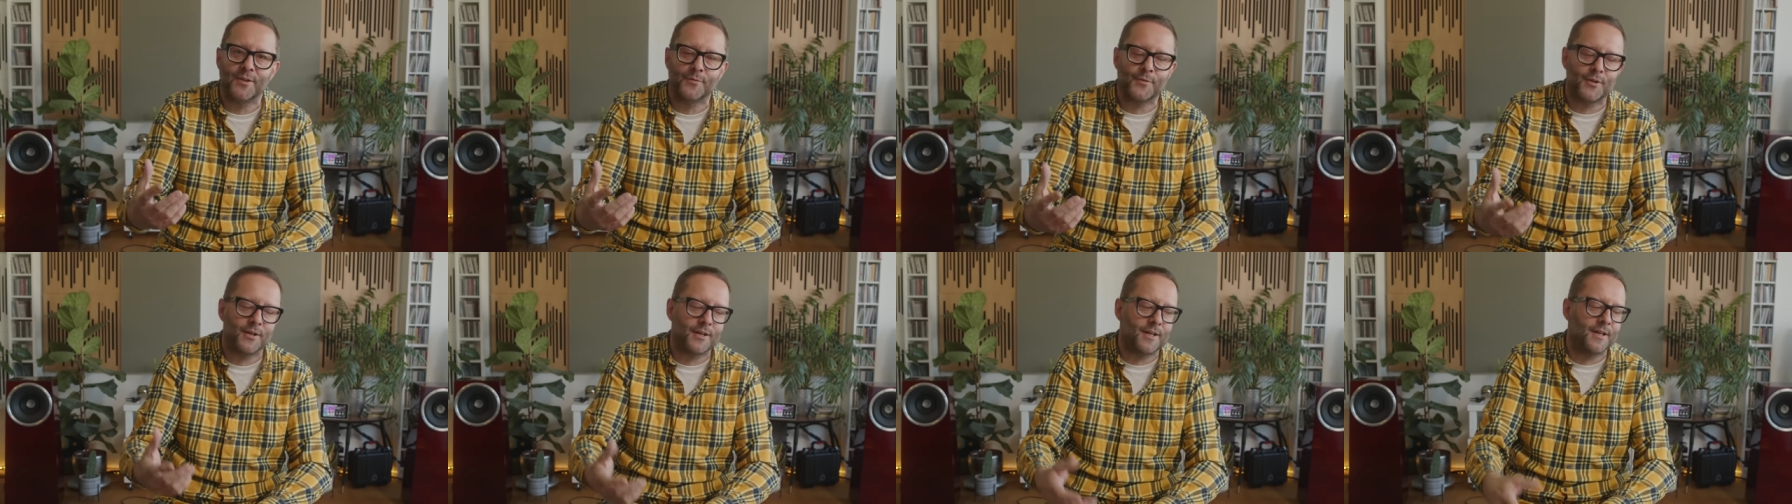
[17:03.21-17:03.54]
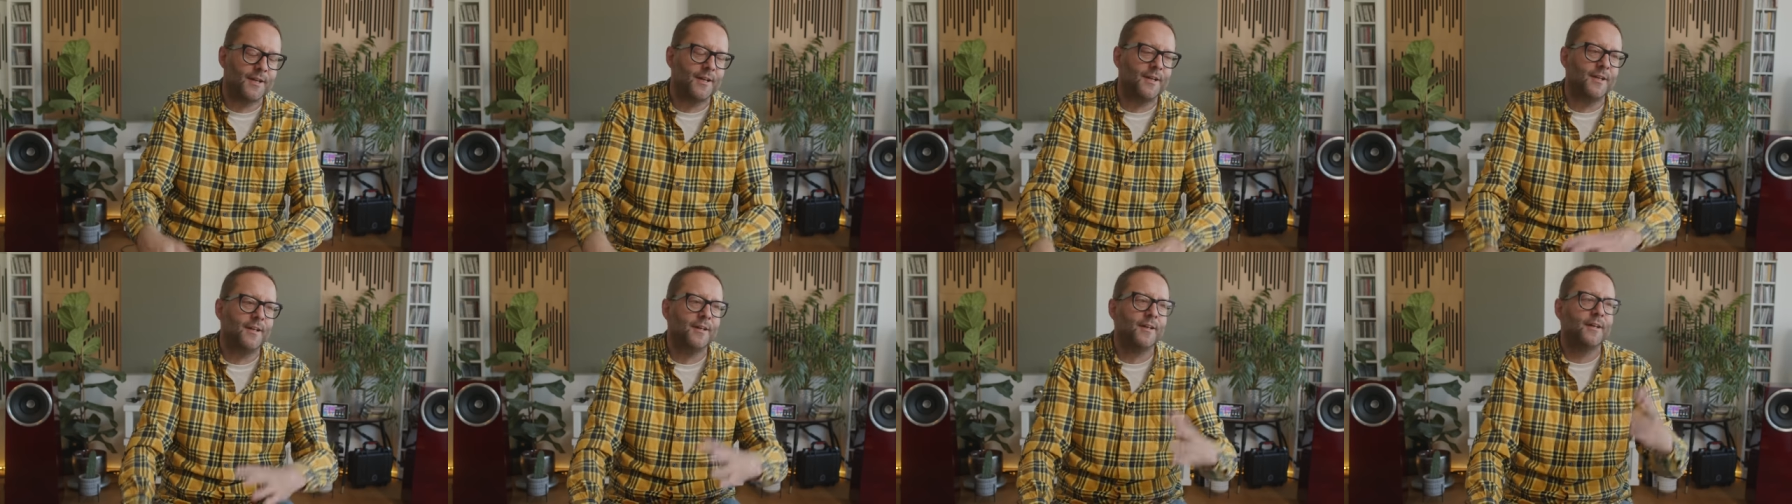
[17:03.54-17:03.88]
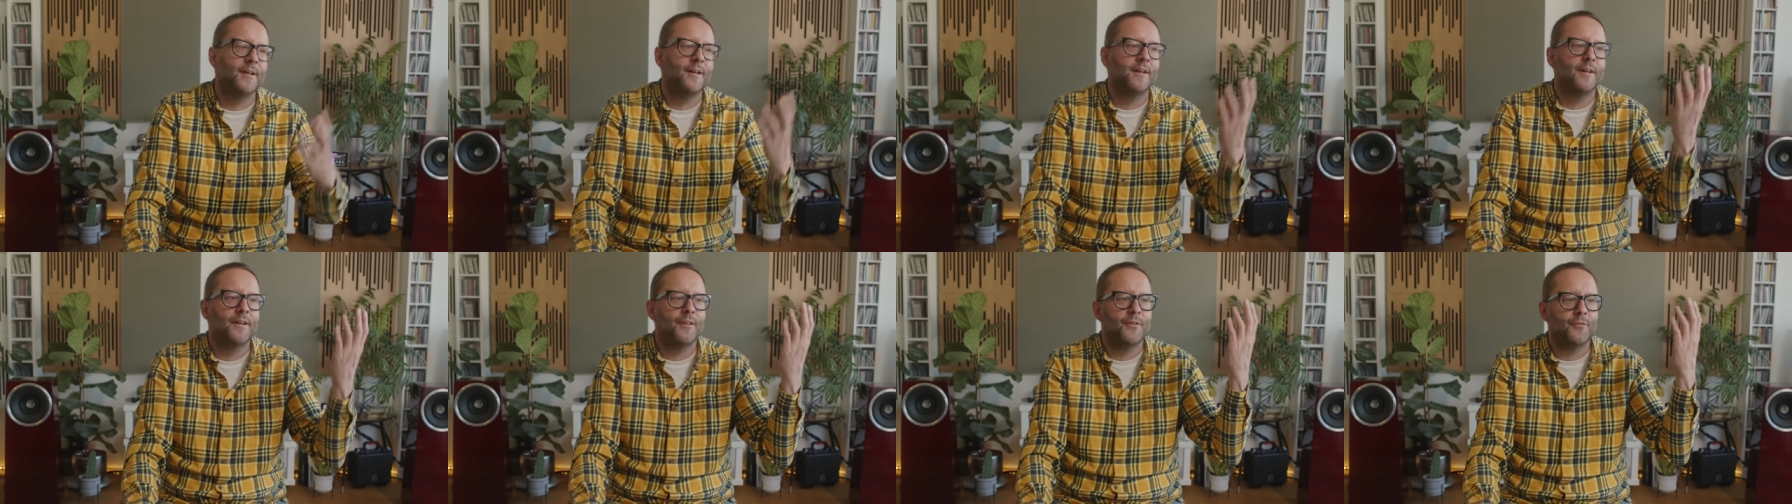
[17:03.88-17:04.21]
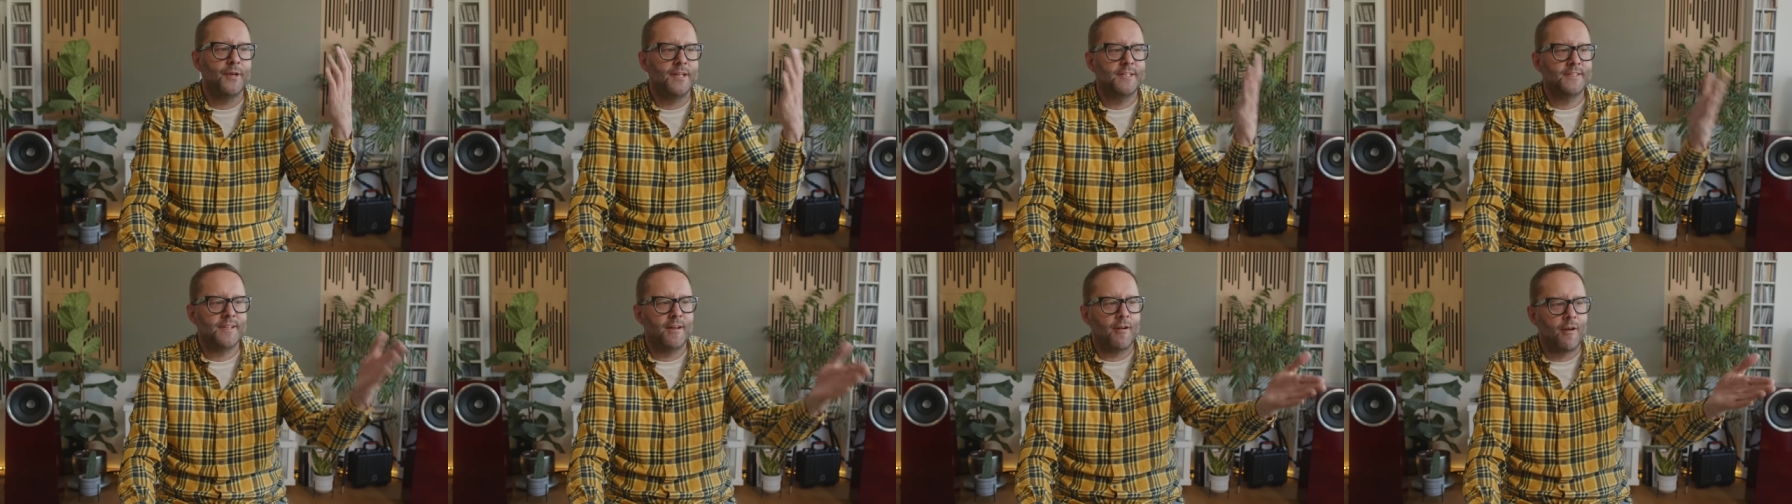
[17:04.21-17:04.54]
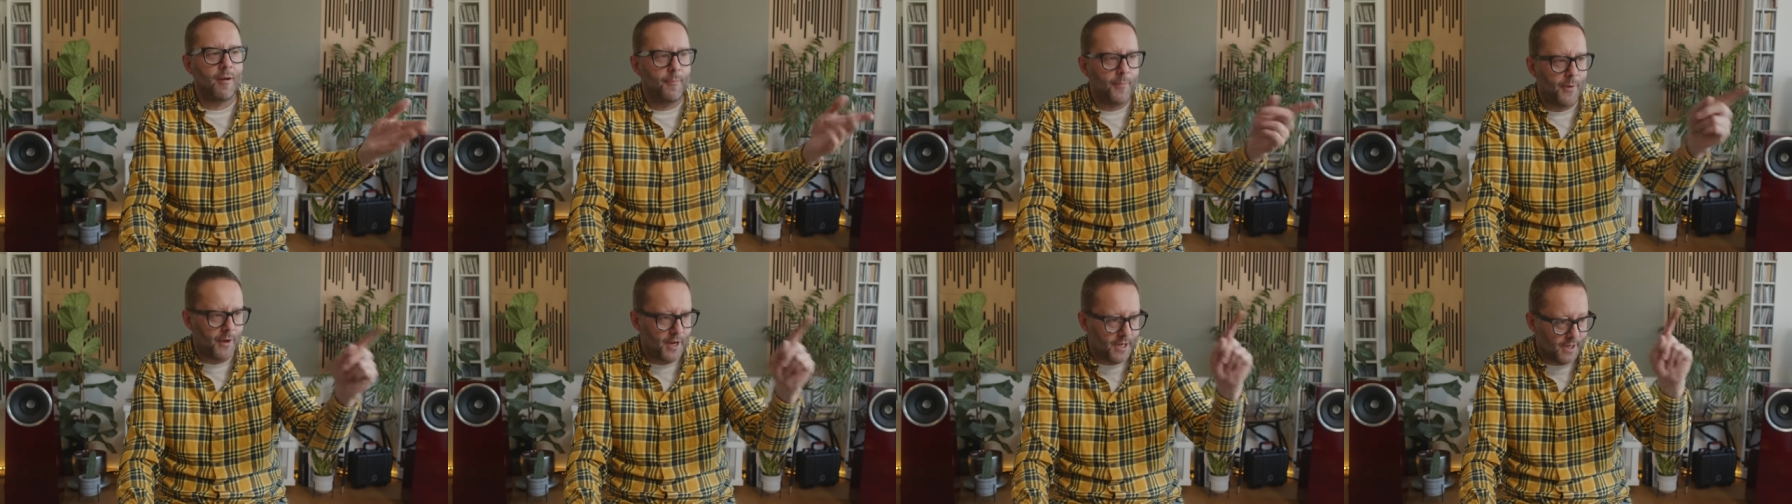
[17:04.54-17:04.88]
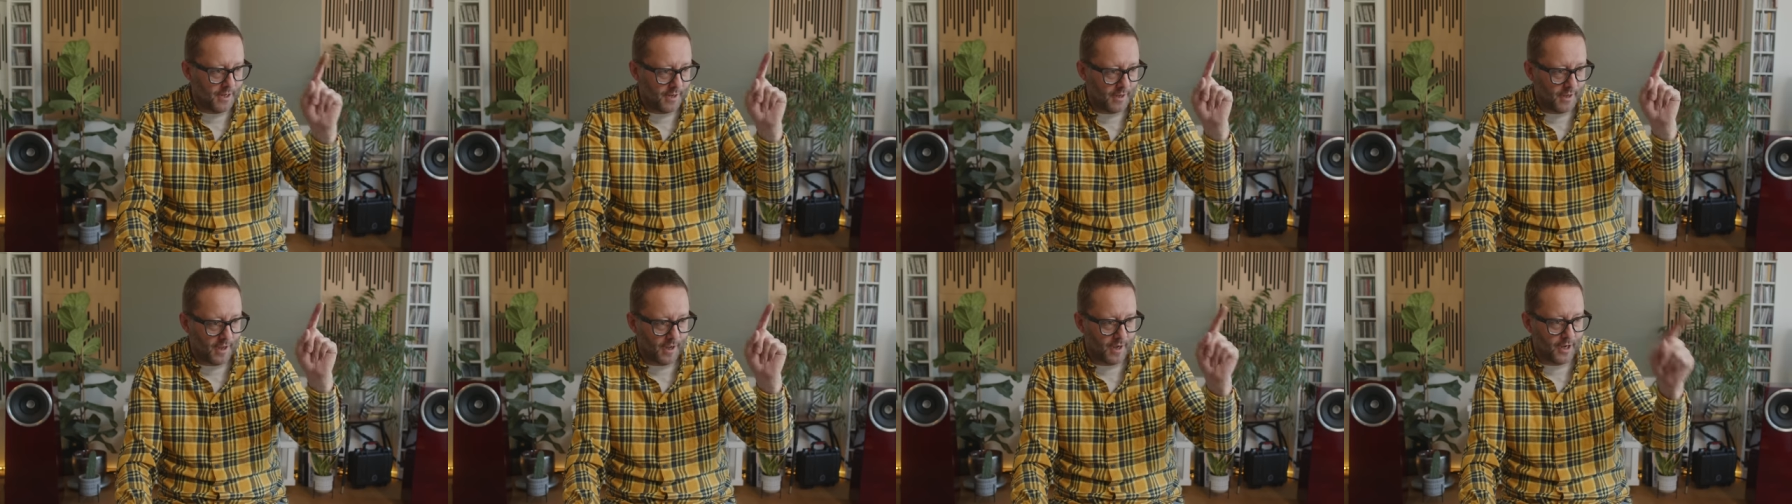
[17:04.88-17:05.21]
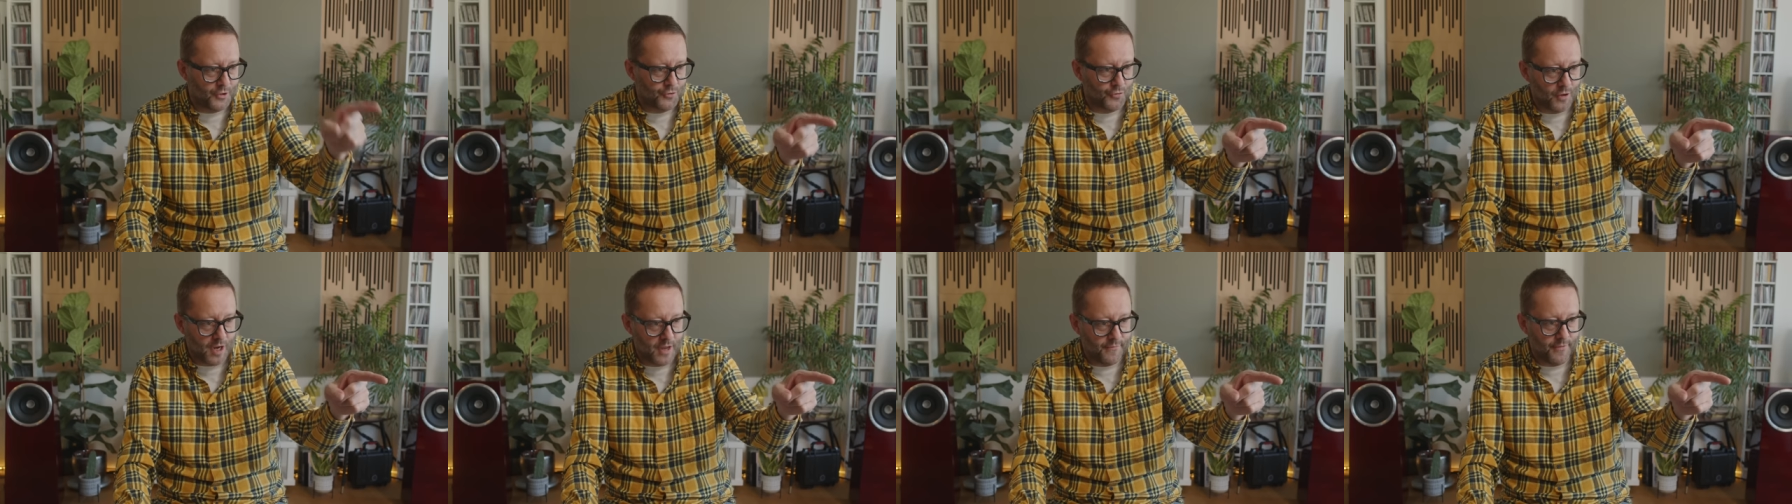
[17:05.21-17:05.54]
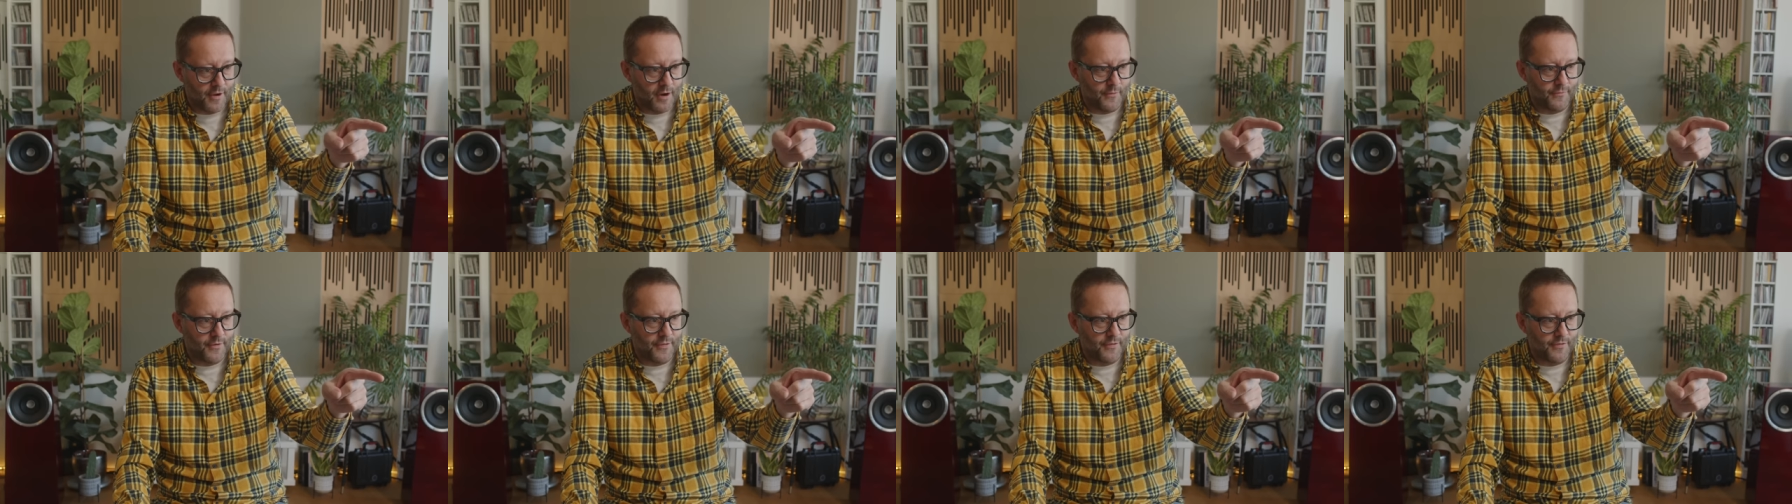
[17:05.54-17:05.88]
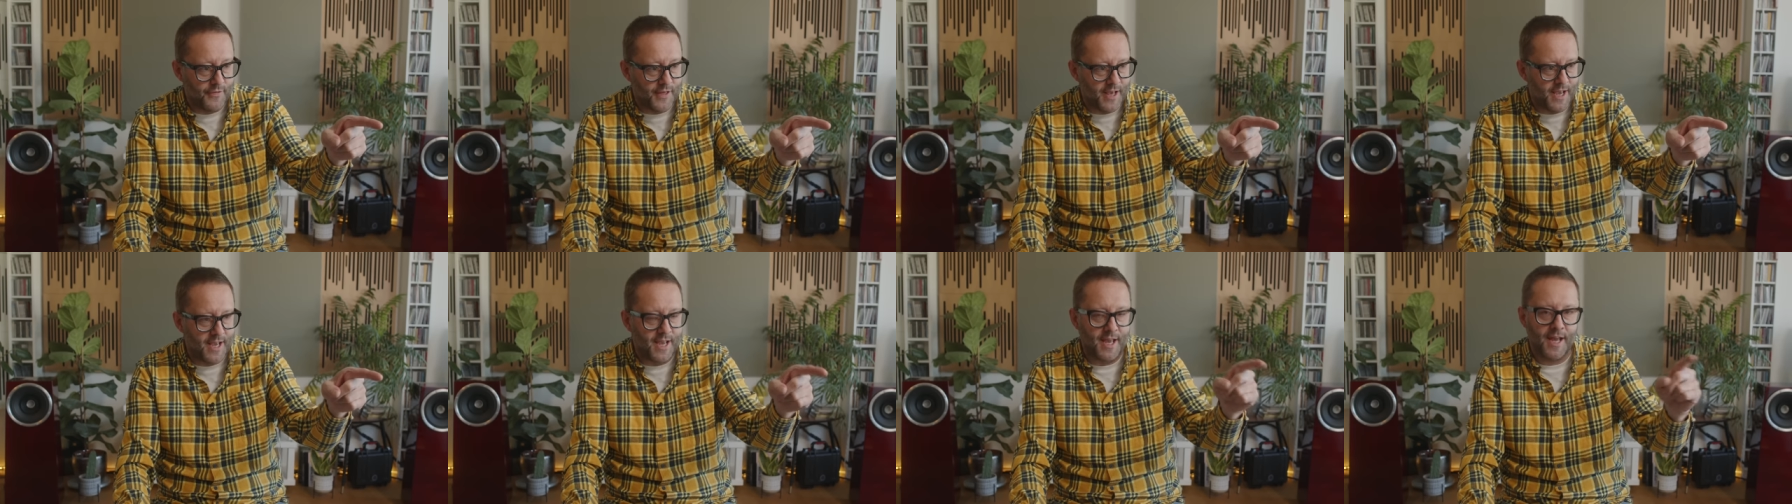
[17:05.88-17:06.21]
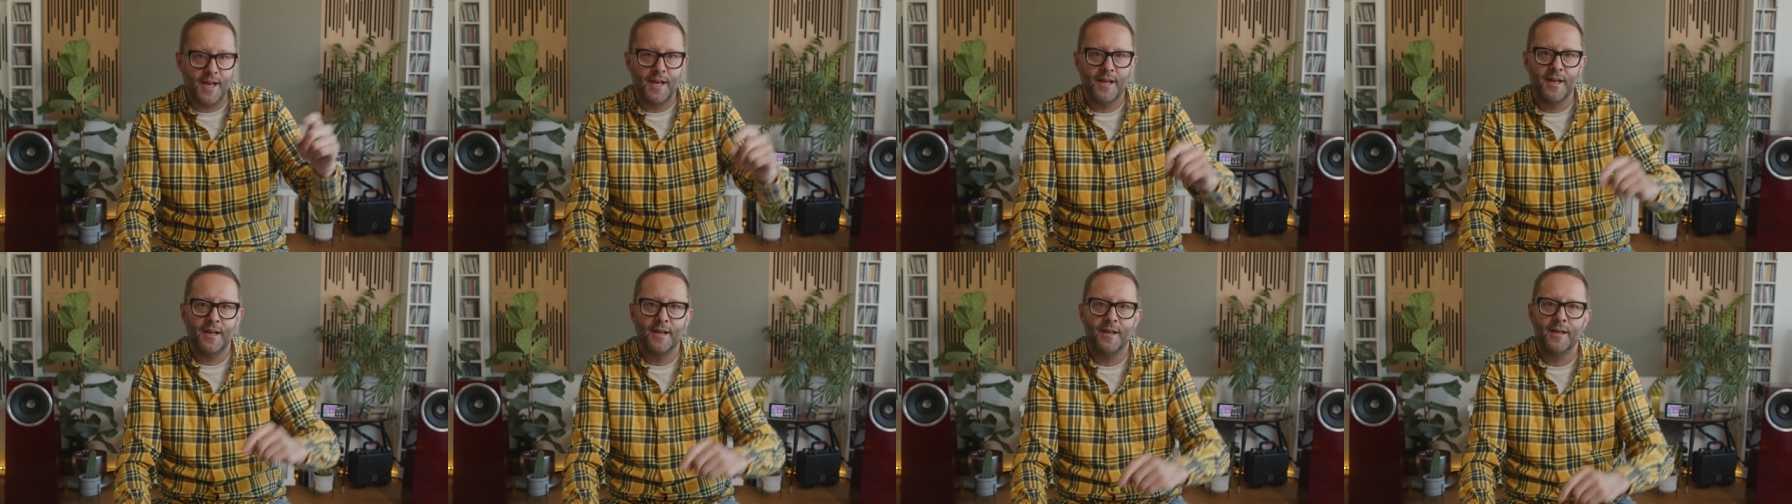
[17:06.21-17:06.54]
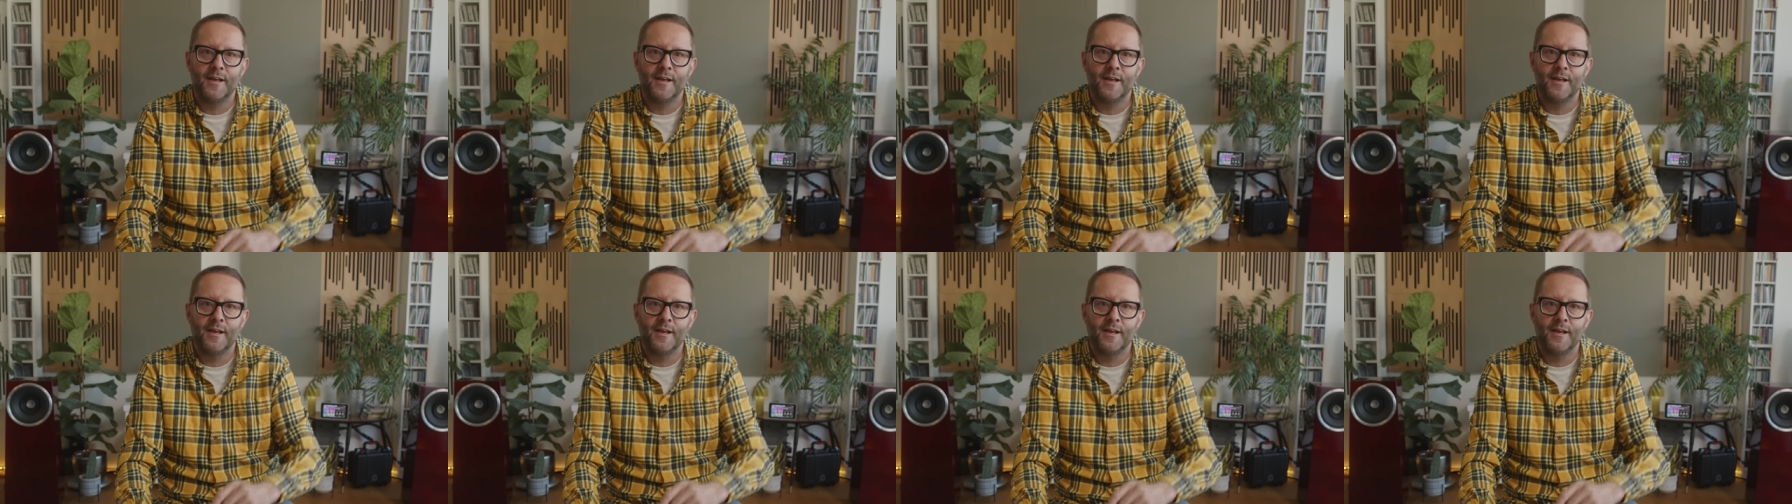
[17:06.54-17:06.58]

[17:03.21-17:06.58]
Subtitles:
I've got a 3 terabyte hard drive over there